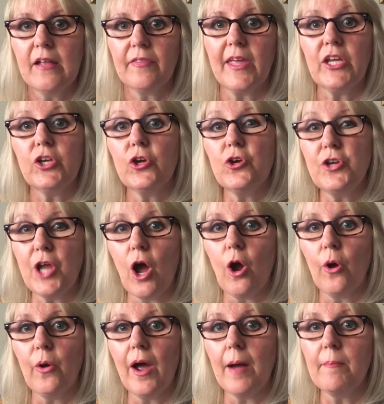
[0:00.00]
that
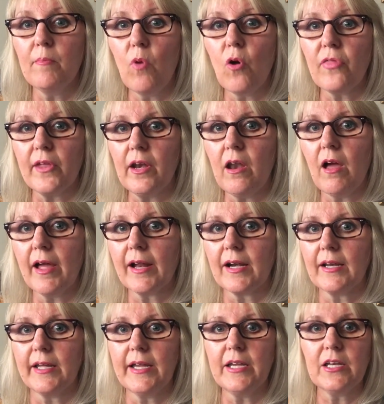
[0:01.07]
are more than
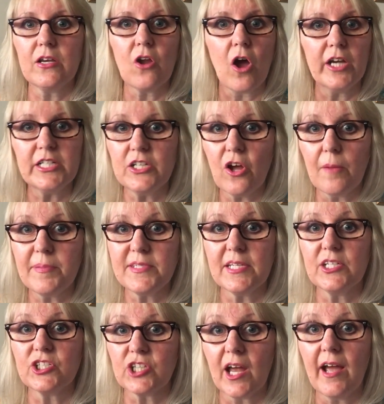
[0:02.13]
likely,
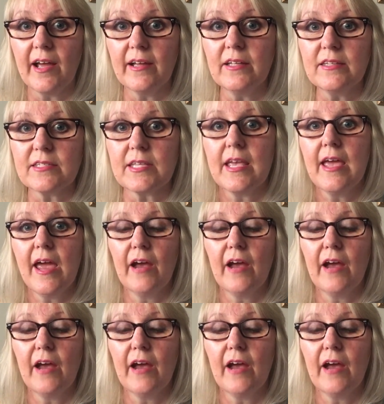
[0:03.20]
99% chance,